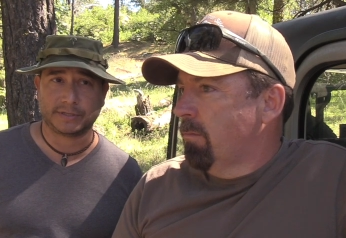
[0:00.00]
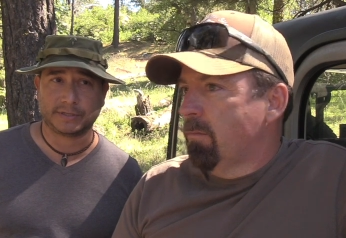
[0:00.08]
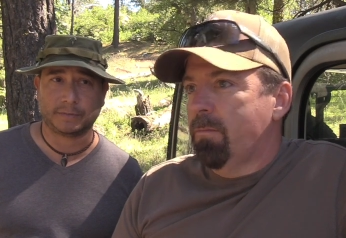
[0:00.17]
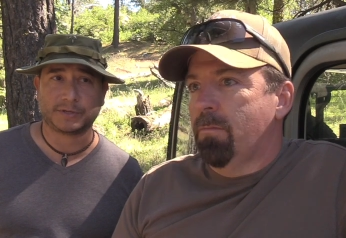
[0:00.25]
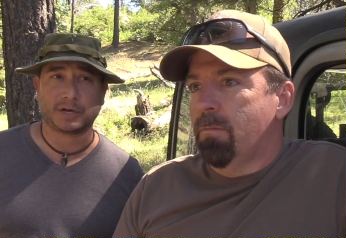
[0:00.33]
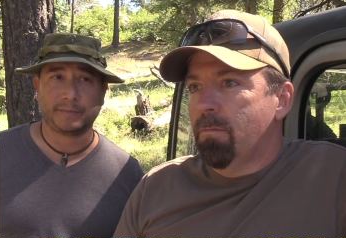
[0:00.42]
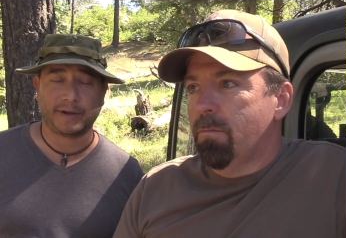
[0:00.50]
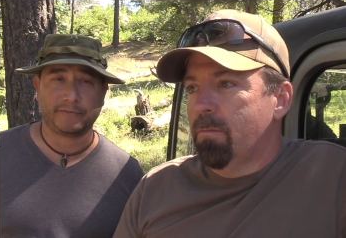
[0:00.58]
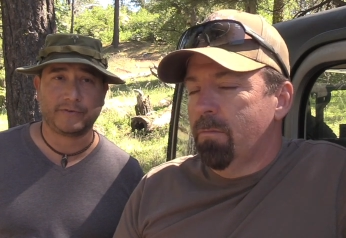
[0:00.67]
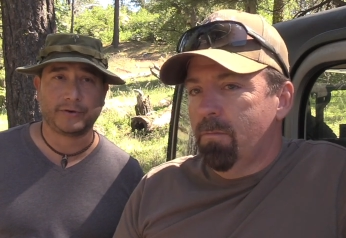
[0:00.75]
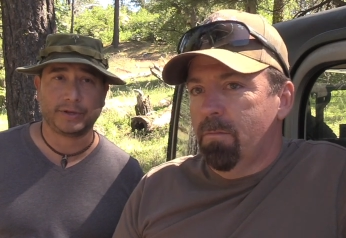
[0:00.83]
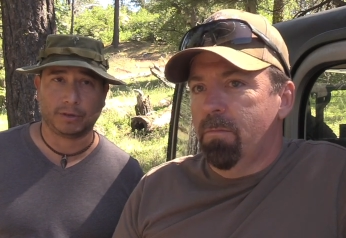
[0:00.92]
Speaker 1: and I'm talking about a
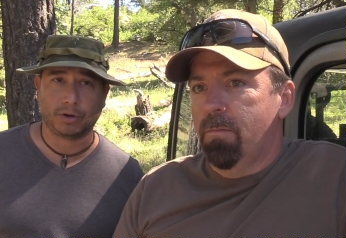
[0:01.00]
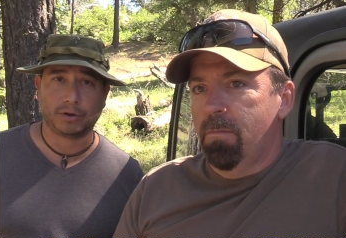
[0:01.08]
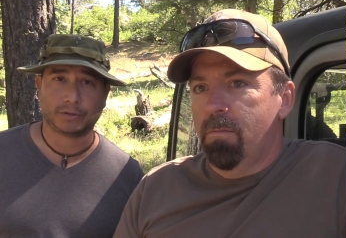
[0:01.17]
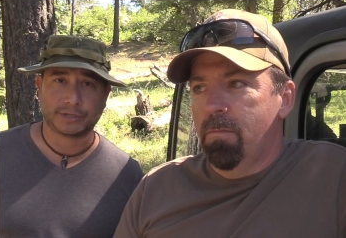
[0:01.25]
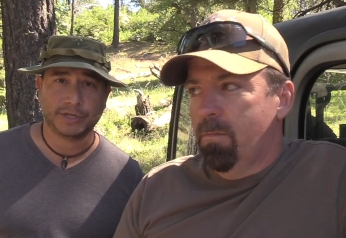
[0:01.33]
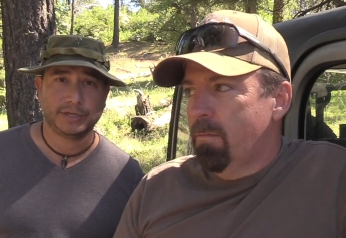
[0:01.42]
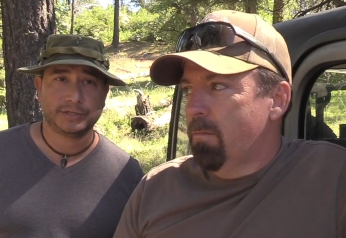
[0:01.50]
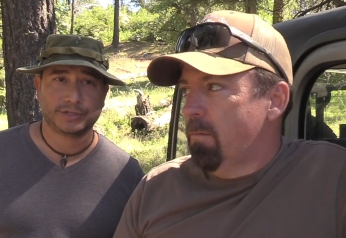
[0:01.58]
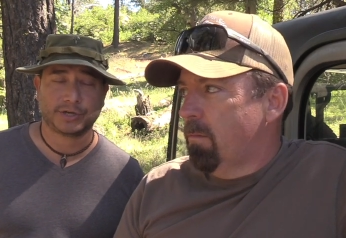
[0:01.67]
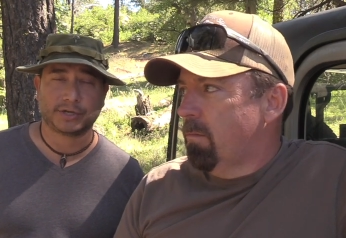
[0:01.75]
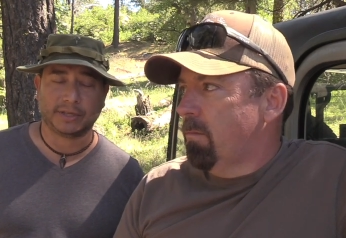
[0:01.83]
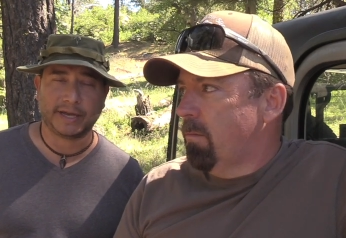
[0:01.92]
very large
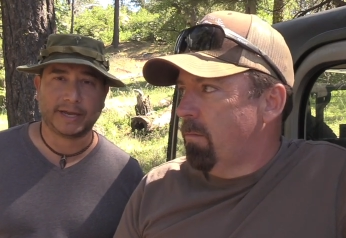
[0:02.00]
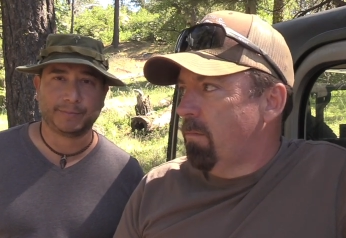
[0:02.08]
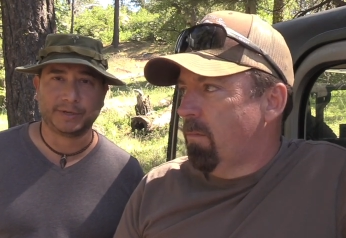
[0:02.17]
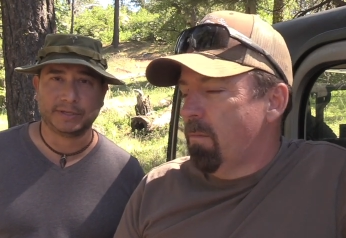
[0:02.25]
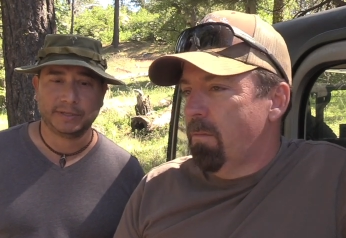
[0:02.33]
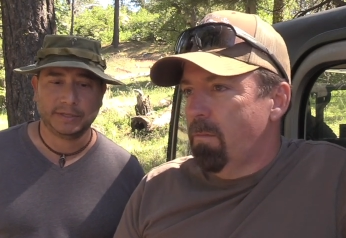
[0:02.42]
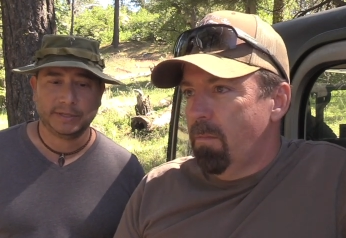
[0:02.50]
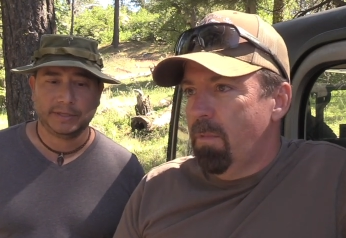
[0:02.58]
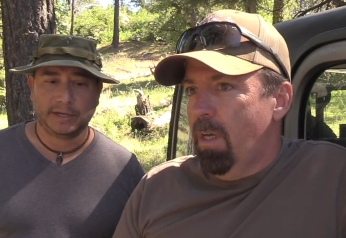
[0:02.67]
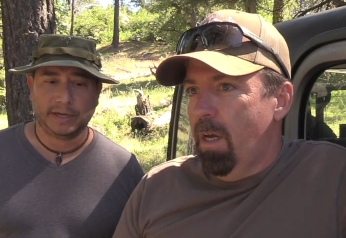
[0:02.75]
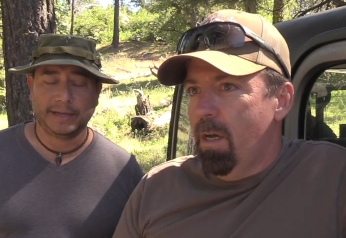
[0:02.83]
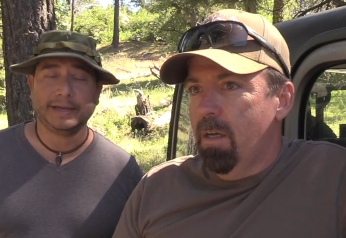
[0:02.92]
chunk of land, but
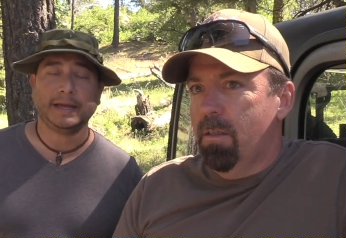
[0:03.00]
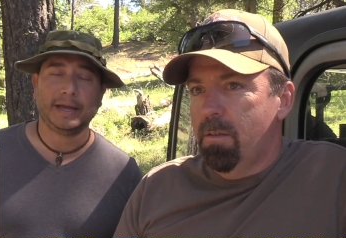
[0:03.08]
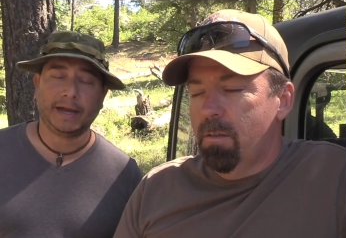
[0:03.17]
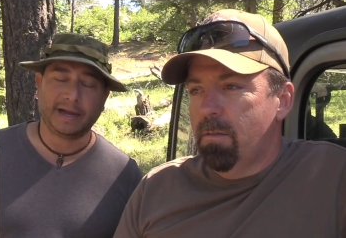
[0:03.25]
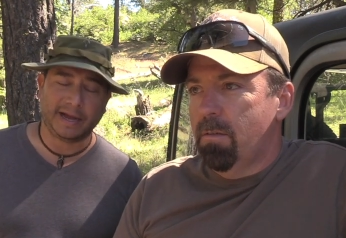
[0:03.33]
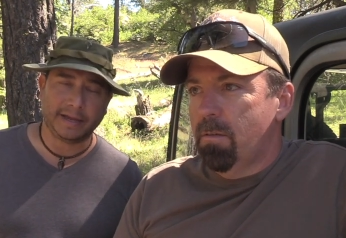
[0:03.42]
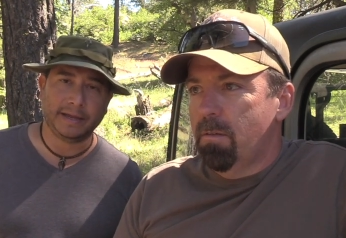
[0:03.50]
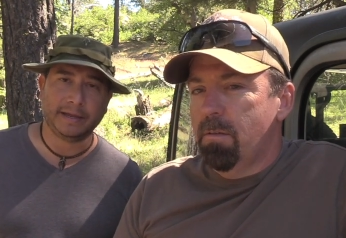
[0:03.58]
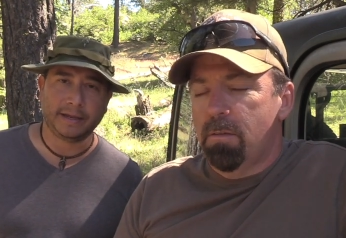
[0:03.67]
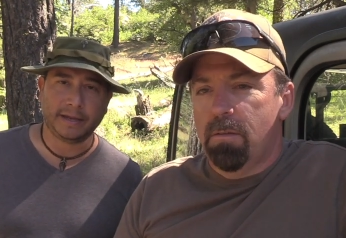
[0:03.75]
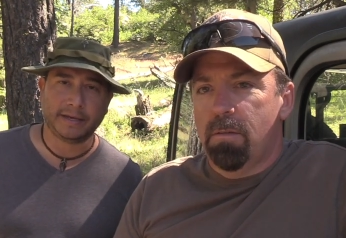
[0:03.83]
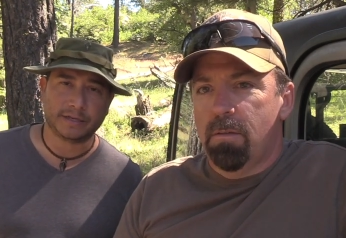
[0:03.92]
yeah, it, uh,
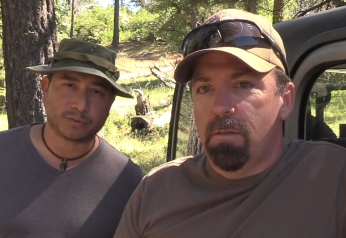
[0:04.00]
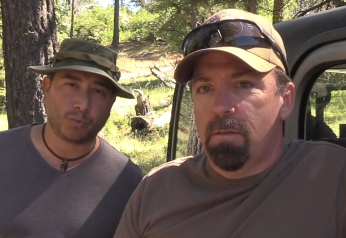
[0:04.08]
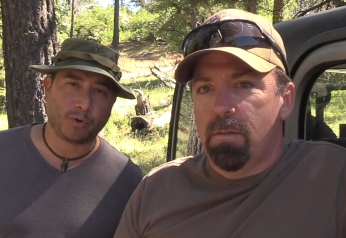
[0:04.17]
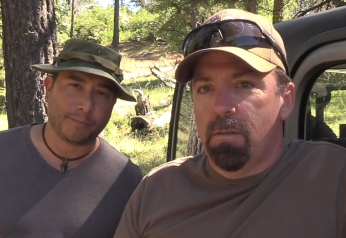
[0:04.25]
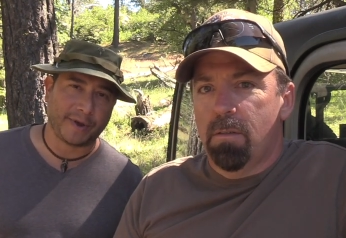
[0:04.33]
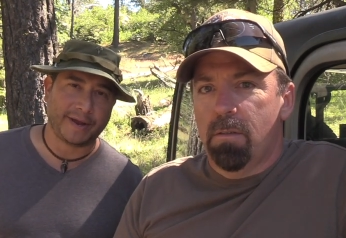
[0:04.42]
it, it does warm